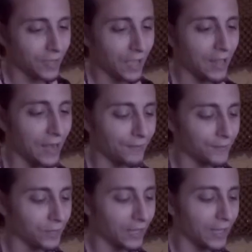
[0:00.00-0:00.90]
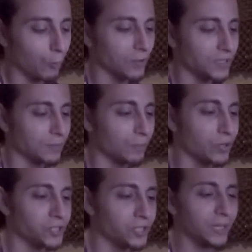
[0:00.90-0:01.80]
And I feel like I wasn't
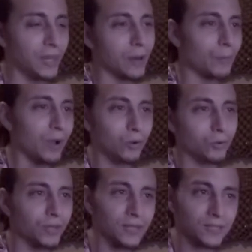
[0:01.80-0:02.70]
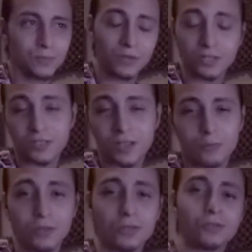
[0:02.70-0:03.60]
pushing a lot of my old things as much as I
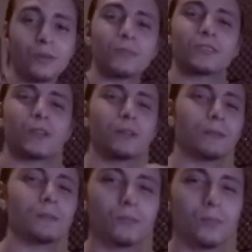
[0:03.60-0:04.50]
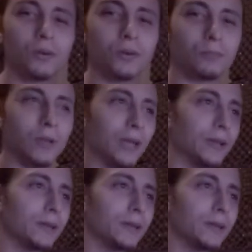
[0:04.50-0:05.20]
will, so I'm gonna start putting them back.